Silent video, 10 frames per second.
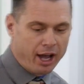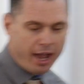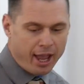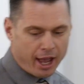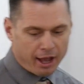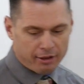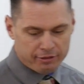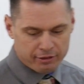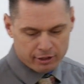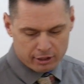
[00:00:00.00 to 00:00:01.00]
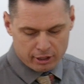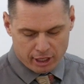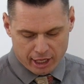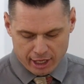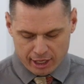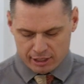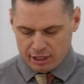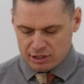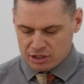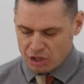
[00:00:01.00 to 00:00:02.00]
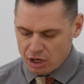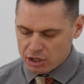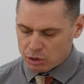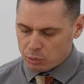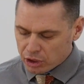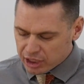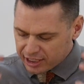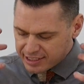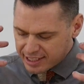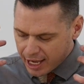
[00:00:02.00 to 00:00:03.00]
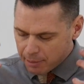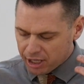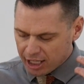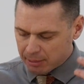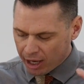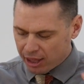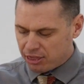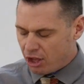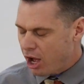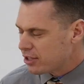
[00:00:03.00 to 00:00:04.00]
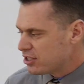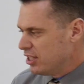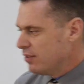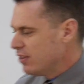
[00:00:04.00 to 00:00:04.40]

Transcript: I have. And started to really contaminate my thoughts and